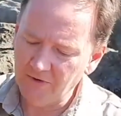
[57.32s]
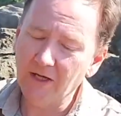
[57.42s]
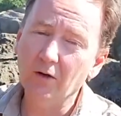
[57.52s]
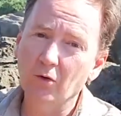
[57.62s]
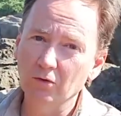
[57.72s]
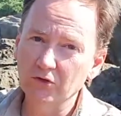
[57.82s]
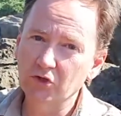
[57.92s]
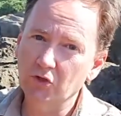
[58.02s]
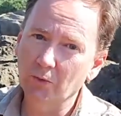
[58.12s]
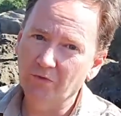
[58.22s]
they are called
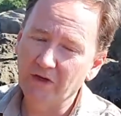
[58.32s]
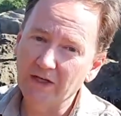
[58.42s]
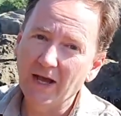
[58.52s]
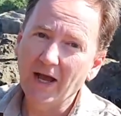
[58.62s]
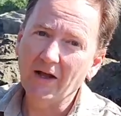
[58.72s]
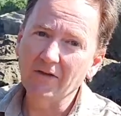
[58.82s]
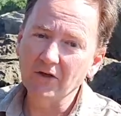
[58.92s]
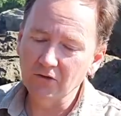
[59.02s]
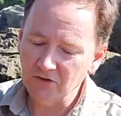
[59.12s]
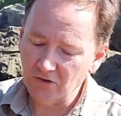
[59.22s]
tube feet, and they
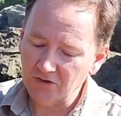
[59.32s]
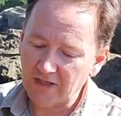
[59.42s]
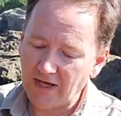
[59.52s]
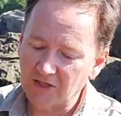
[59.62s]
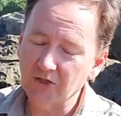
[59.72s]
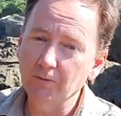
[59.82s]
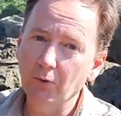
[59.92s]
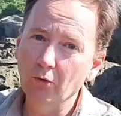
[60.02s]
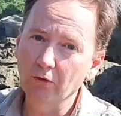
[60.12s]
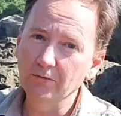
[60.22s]
use those to actually
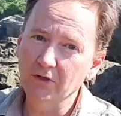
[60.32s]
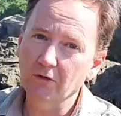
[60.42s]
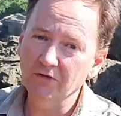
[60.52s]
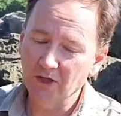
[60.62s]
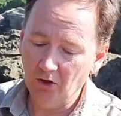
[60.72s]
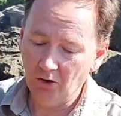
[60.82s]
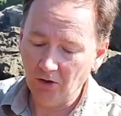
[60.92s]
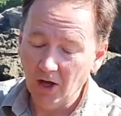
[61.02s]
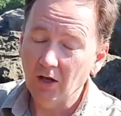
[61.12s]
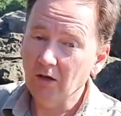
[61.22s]
pull themselves
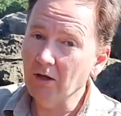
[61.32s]
along.